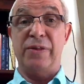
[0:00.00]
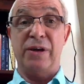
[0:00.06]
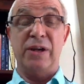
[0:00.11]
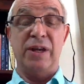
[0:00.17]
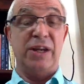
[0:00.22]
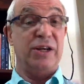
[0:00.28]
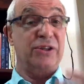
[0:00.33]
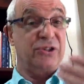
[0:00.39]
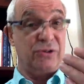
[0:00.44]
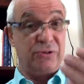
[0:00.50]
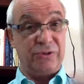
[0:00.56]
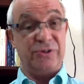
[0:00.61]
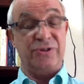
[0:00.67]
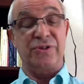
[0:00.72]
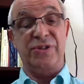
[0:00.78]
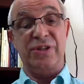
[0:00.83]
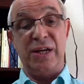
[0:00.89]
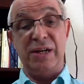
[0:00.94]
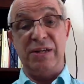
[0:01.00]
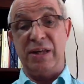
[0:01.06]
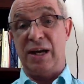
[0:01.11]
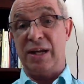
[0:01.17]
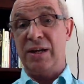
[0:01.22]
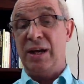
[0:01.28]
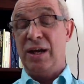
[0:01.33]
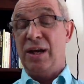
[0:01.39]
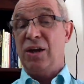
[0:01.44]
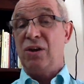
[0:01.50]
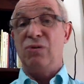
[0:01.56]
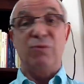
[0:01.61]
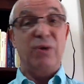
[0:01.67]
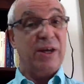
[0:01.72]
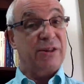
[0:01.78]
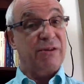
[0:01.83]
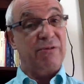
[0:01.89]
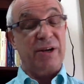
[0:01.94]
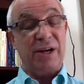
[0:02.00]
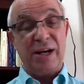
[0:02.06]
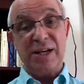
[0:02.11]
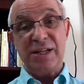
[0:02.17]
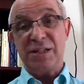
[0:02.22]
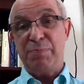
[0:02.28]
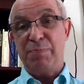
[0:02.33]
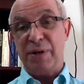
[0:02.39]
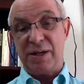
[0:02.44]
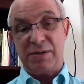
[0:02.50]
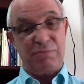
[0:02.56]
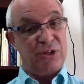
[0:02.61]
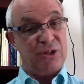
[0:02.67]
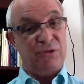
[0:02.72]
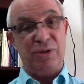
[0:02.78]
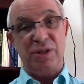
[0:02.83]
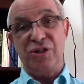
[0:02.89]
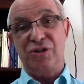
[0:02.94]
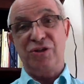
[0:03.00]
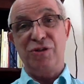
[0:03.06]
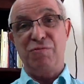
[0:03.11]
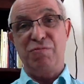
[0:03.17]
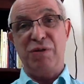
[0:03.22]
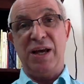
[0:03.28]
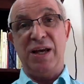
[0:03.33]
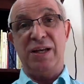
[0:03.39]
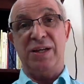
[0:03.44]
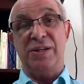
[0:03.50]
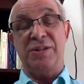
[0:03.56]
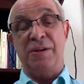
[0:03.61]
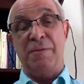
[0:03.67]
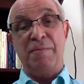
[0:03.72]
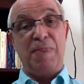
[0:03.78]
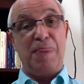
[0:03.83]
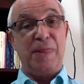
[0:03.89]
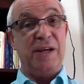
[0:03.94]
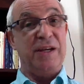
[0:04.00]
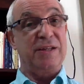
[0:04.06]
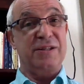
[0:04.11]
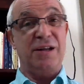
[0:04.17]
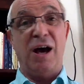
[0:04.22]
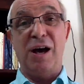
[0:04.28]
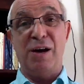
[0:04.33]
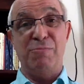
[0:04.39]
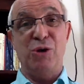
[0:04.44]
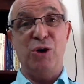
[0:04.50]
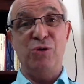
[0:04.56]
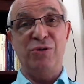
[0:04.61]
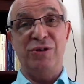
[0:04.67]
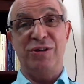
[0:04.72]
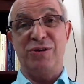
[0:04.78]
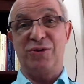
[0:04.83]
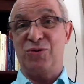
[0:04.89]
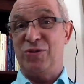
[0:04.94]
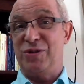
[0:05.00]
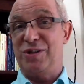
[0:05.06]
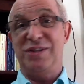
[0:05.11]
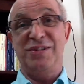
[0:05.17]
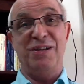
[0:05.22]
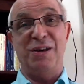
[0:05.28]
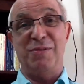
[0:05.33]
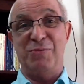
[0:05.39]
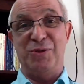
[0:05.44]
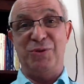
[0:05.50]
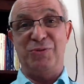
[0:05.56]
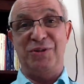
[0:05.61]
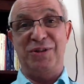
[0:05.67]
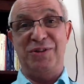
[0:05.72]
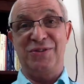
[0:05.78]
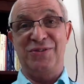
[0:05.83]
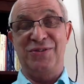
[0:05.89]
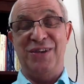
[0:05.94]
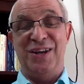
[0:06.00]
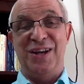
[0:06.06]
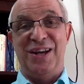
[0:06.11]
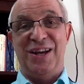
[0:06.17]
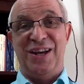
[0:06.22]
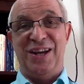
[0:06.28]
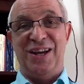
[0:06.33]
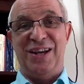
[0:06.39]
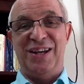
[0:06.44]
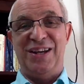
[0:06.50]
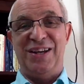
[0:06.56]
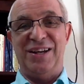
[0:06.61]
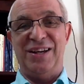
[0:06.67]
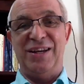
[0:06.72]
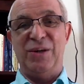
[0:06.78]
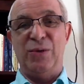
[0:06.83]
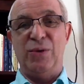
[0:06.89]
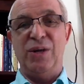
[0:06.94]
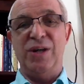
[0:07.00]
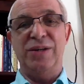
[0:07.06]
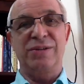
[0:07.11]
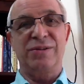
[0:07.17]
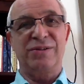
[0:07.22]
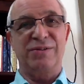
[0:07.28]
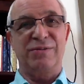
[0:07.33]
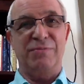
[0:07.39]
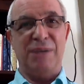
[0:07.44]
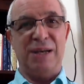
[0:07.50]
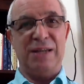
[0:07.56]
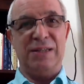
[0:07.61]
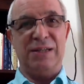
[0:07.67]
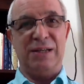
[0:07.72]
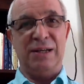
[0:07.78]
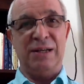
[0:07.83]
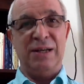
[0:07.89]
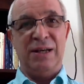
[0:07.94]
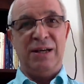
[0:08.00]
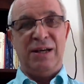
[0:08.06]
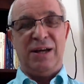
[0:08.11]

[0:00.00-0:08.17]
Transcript: And I should also say that whether an aspect between two planets is harmonious or disharmonious, in a way it doesn't matter.